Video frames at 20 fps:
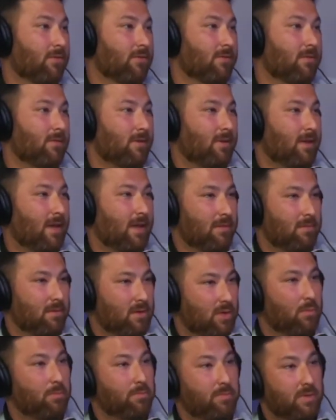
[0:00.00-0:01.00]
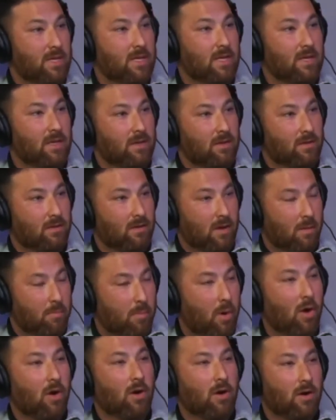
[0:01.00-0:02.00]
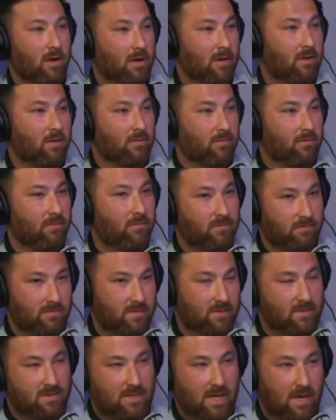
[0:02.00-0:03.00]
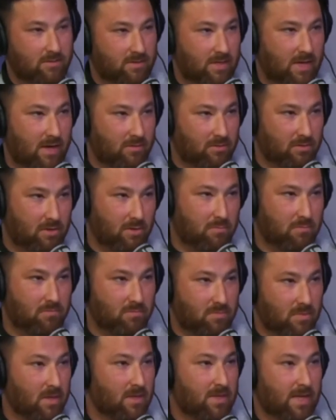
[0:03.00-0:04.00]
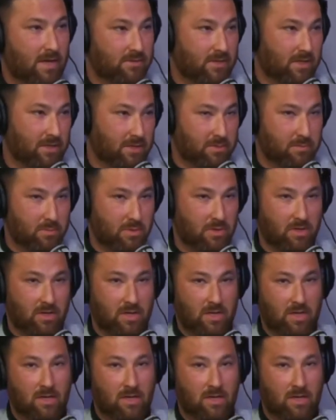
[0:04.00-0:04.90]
and be a part of the downtown community,